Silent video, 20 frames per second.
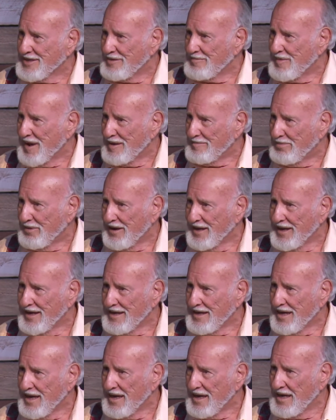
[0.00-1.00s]
in my plate?
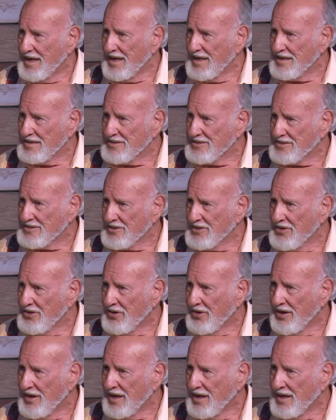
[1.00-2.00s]
Yes,
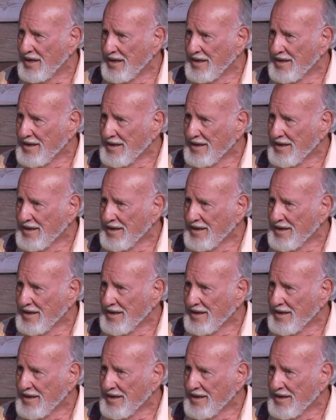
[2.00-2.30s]
Gloria.